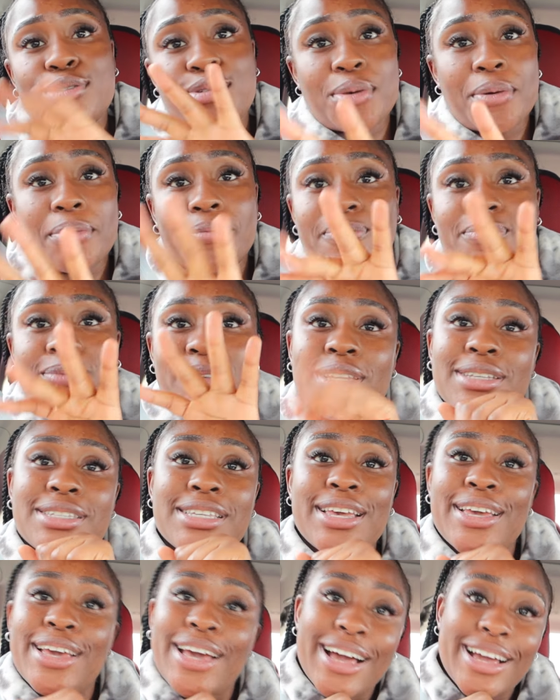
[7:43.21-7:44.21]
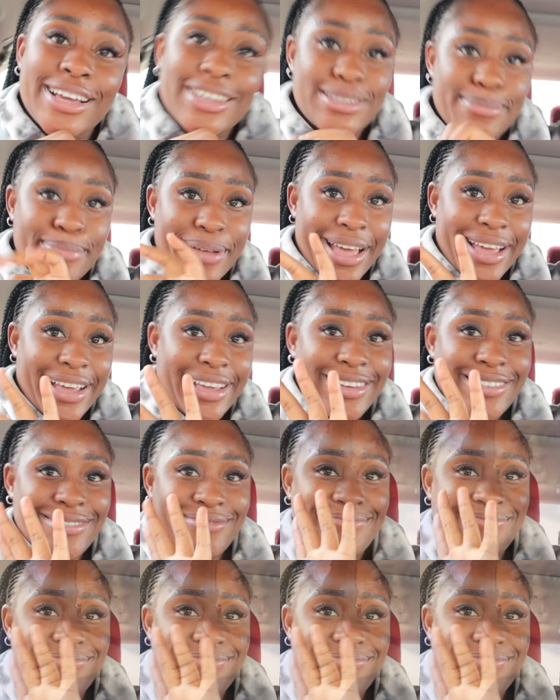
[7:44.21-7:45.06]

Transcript: So I'll see you guys. Bye.